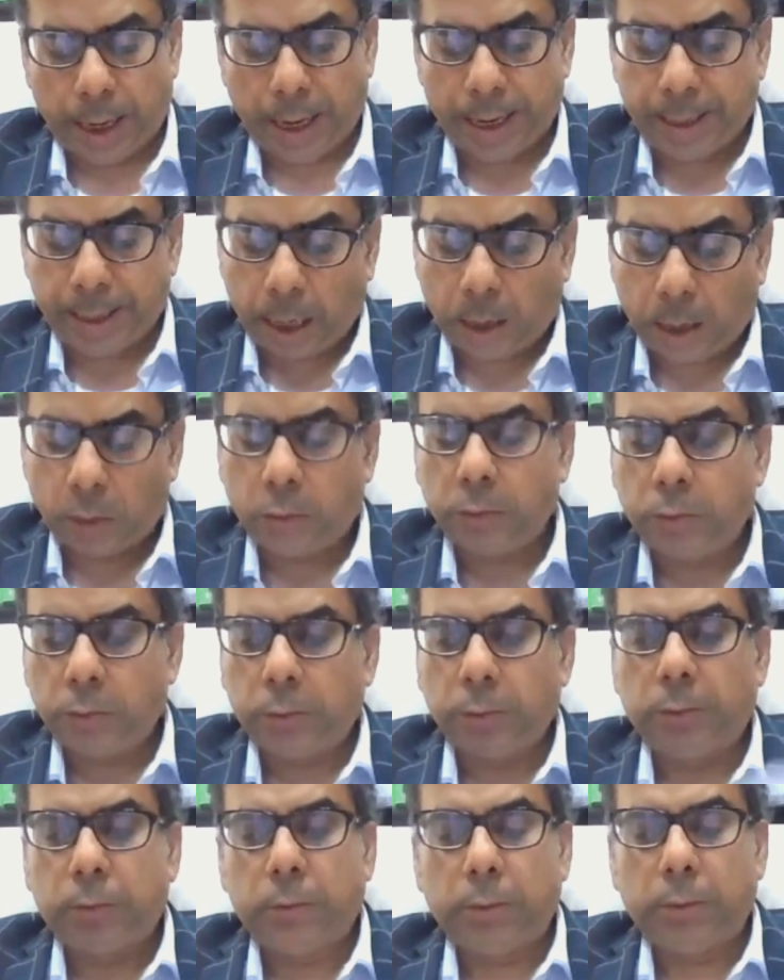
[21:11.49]
and
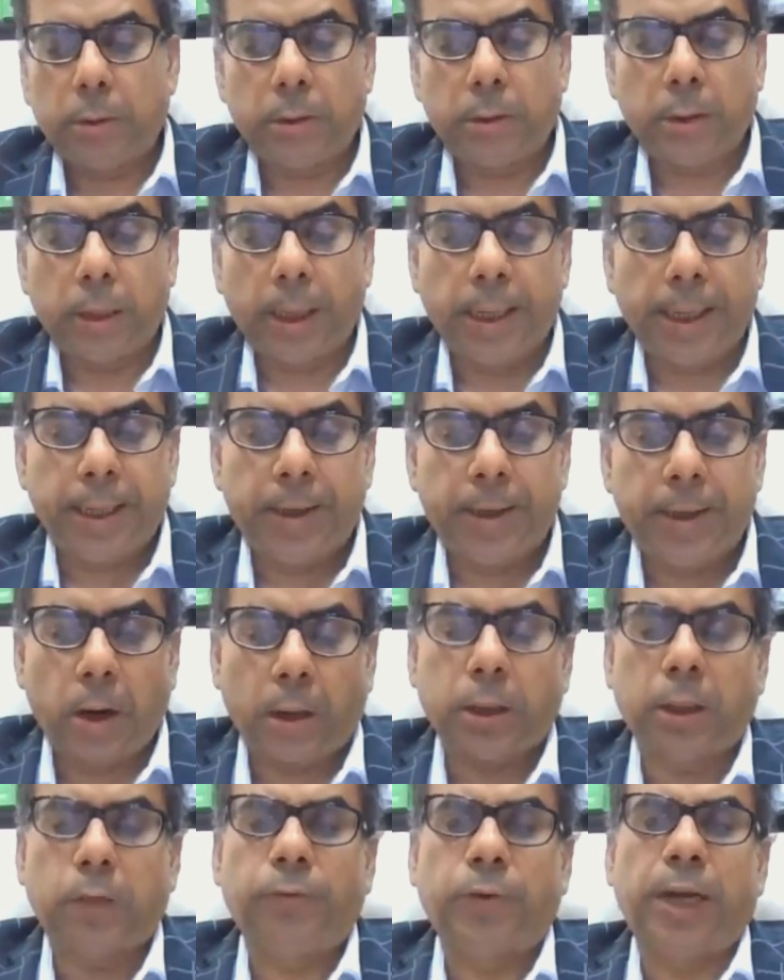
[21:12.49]
now a
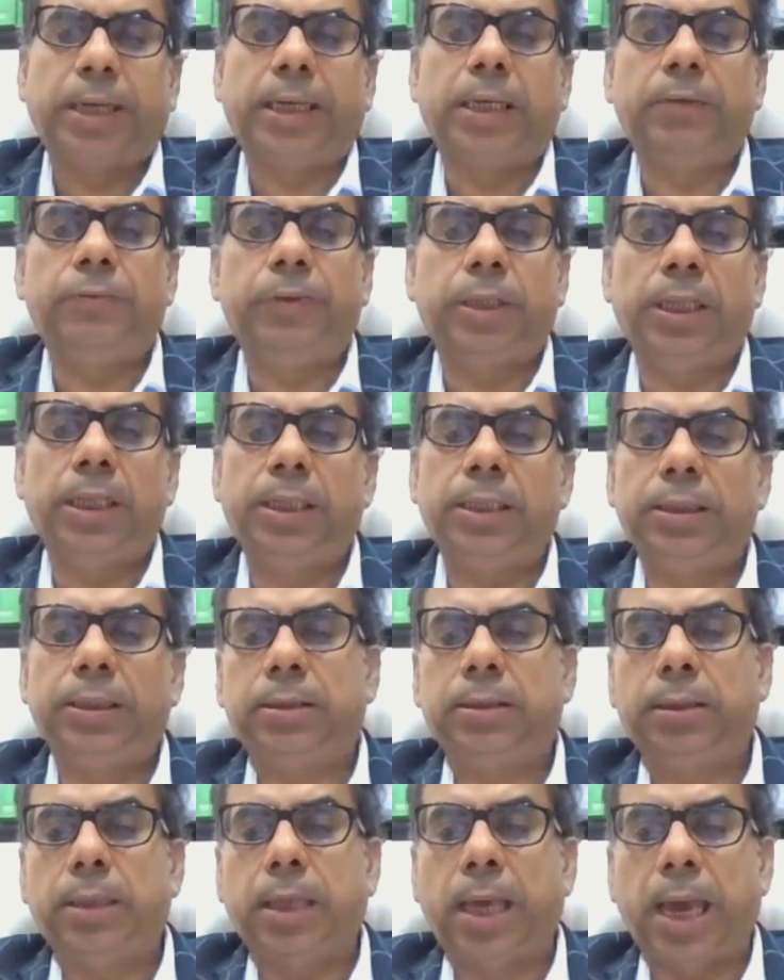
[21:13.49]
lot of
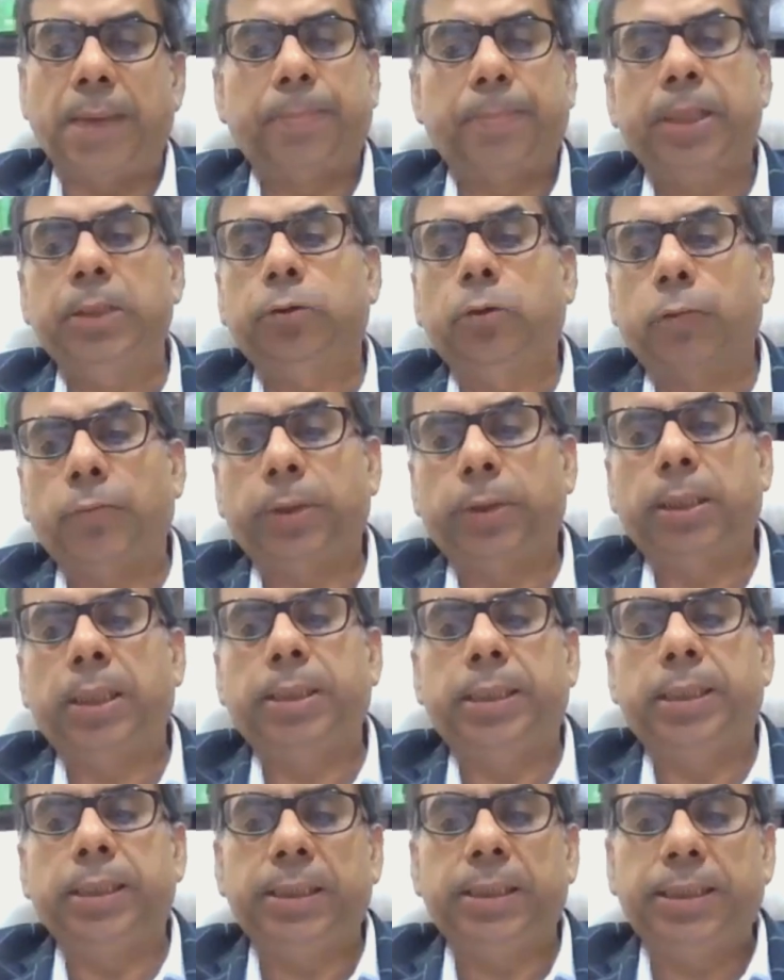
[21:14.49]
activities happens over
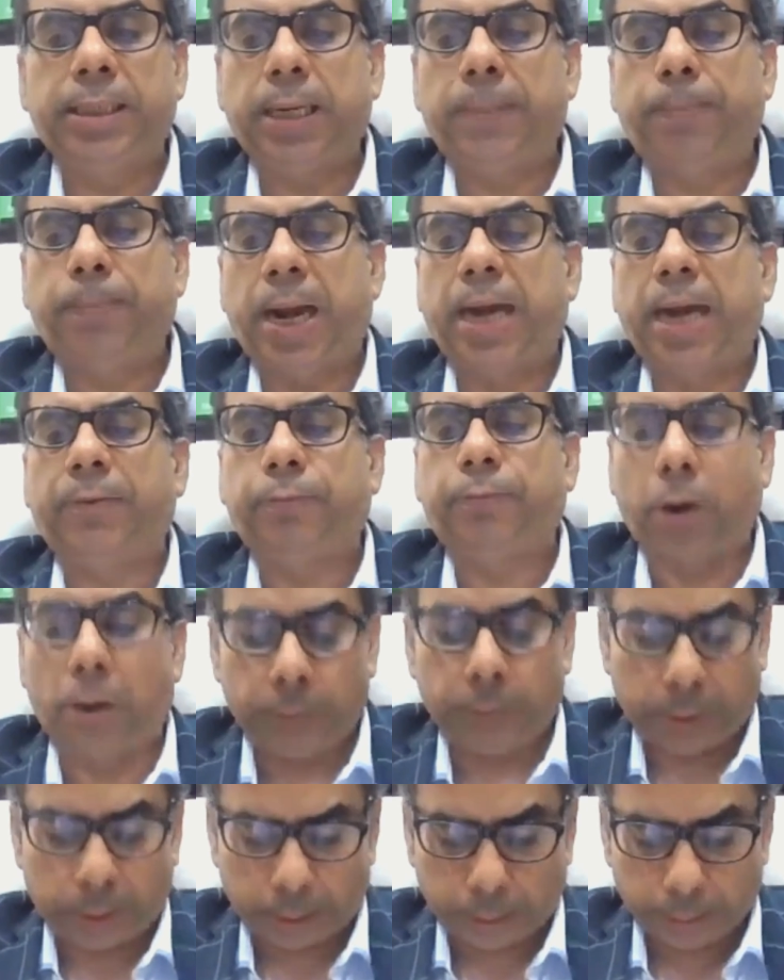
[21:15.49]
the digital
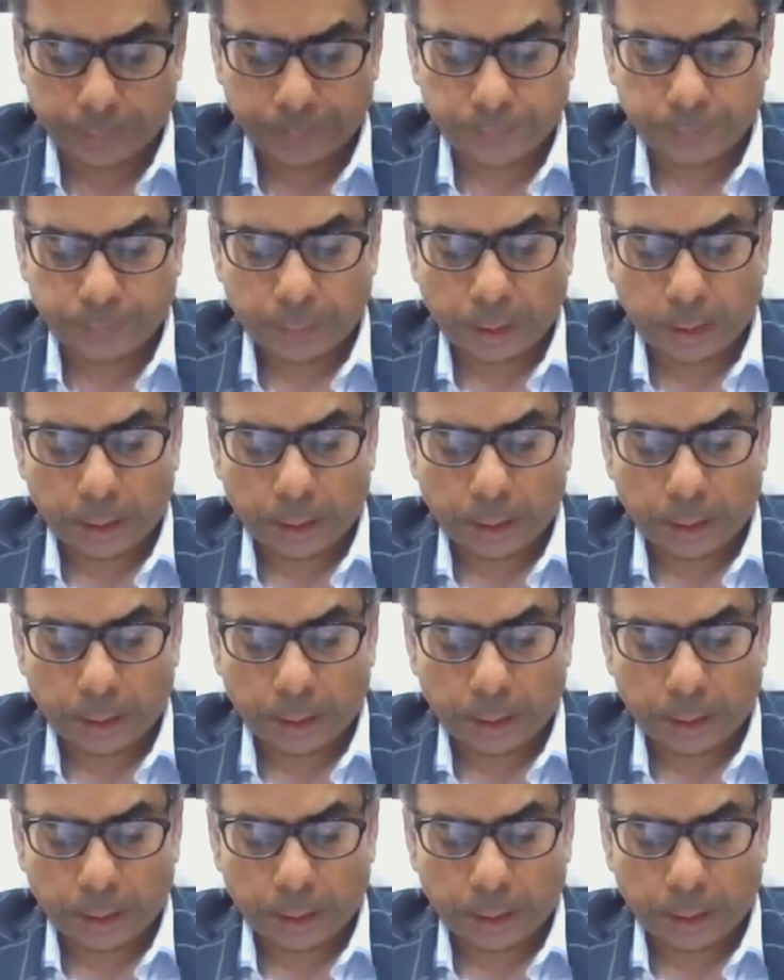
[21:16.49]
platforms.